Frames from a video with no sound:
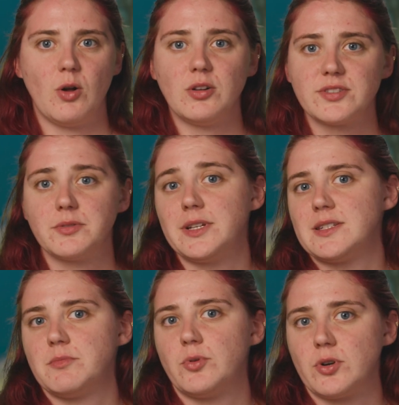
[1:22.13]
Also, it
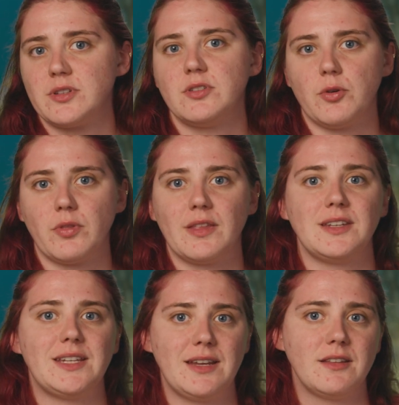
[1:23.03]
is important to note that
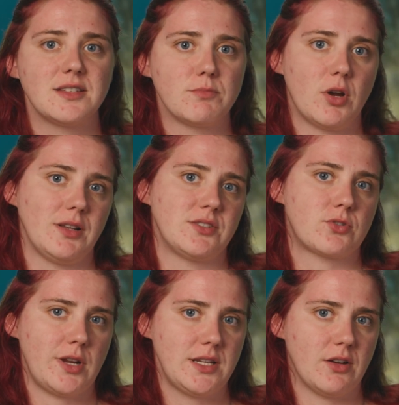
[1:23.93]
the data this model is
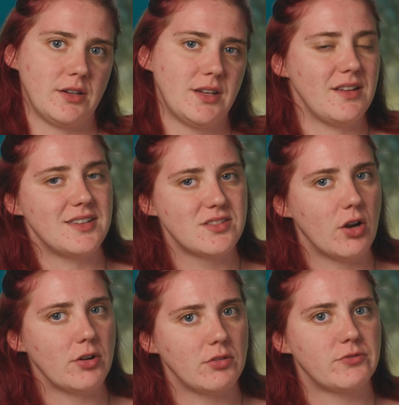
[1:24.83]
trained on is
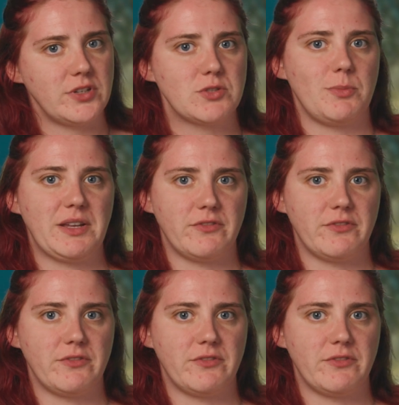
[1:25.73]
not on free-swimming